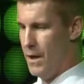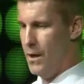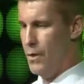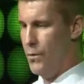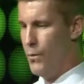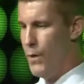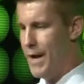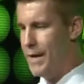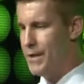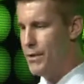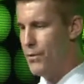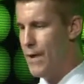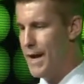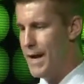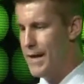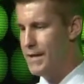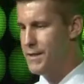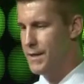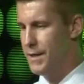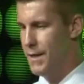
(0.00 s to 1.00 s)
We had
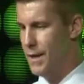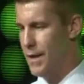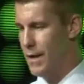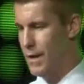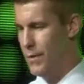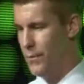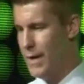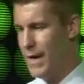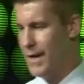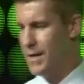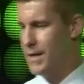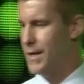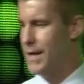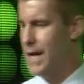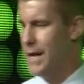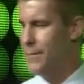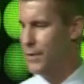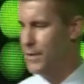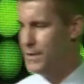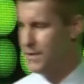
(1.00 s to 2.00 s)
to
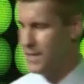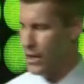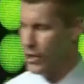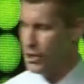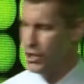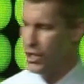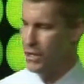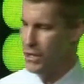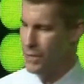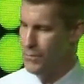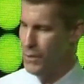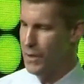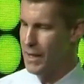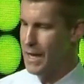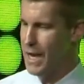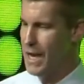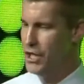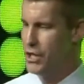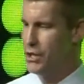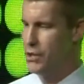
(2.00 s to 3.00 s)
enable intelligent
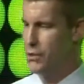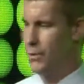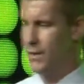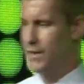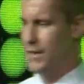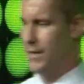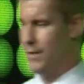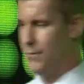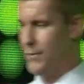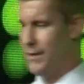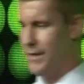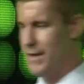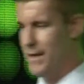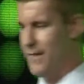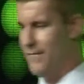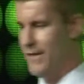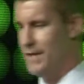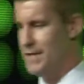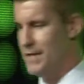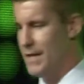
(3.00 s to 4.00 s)
communications with the
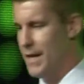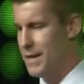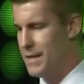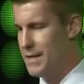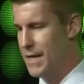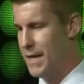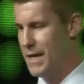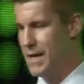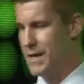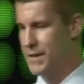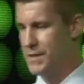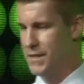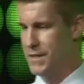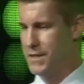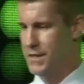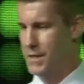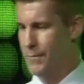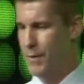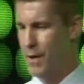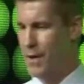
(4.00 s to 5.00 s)
eventing and ticketing
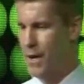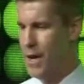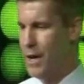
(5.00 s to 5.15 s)
system,